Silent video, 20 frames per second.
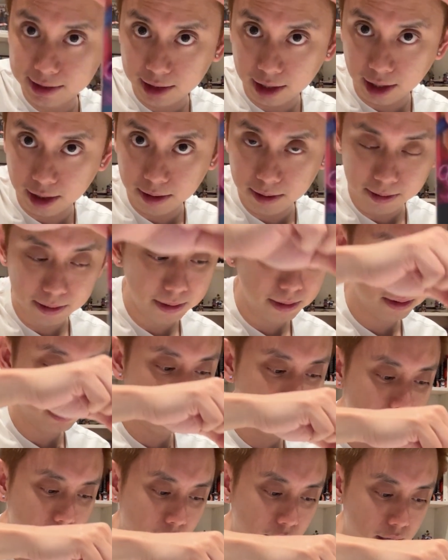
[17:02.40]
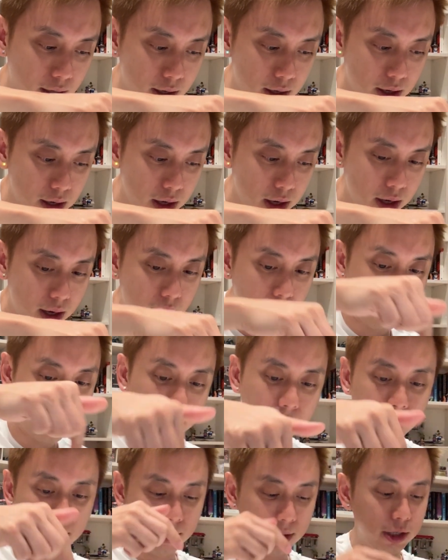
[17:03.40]
hit. Okay, and
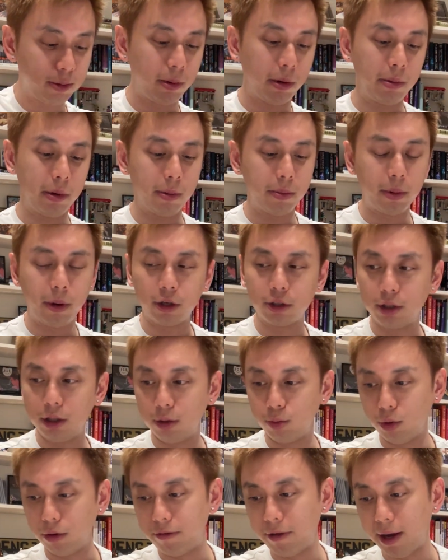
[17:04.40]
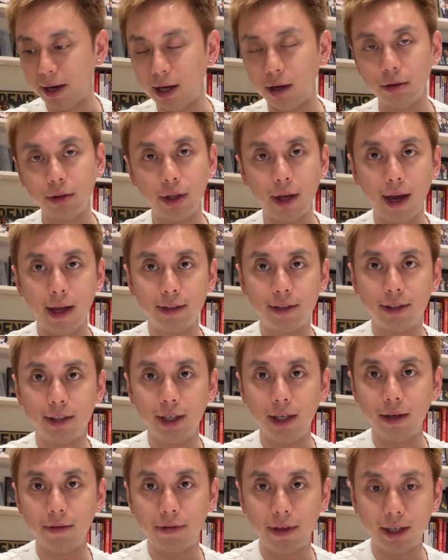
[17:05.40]
then this might be a box hit. We'll find out and see
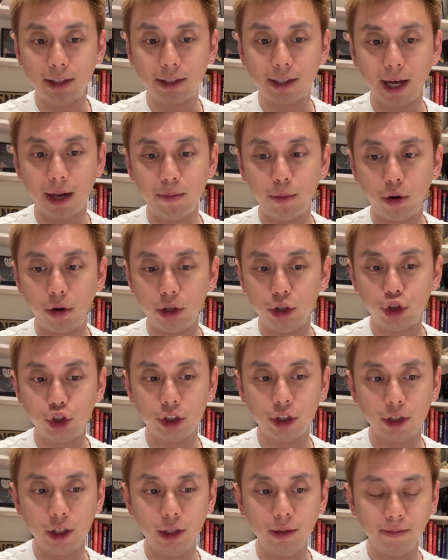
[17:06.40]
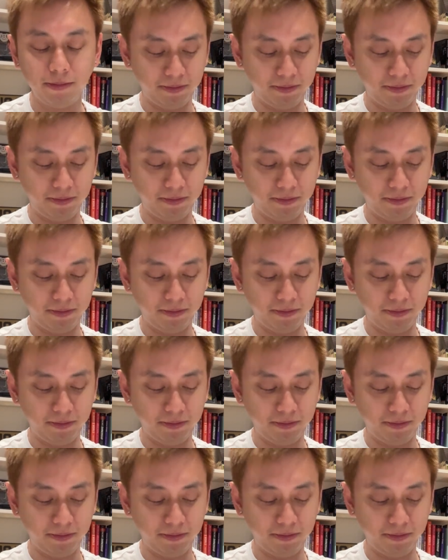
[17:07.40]
if things get more interesting.